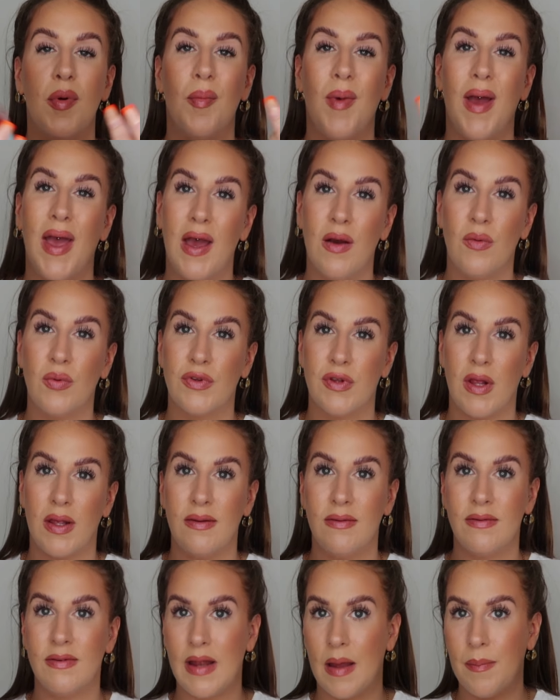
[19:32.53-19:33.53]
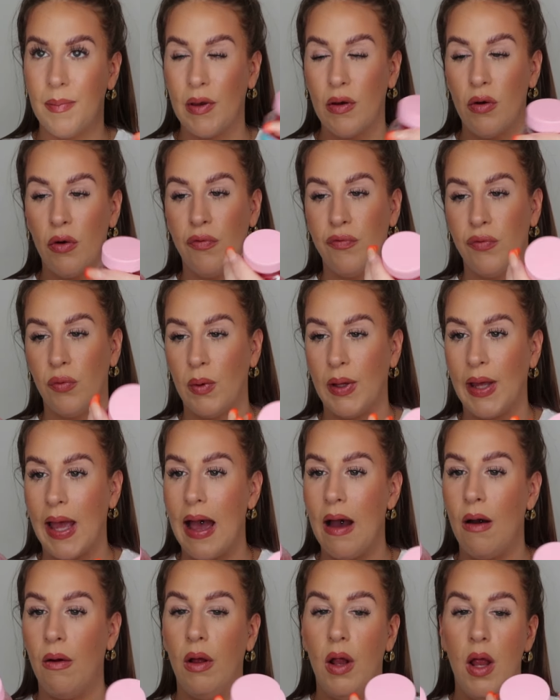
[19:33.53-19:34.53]
My hair was like snapping off, falling
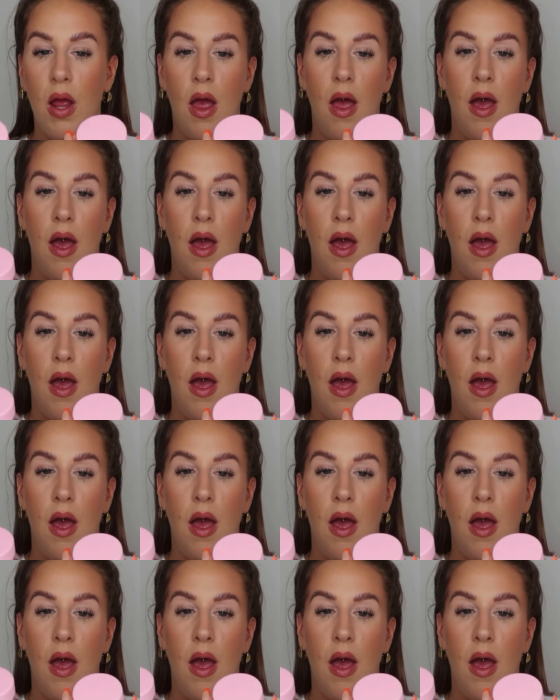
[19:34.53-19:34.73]
out,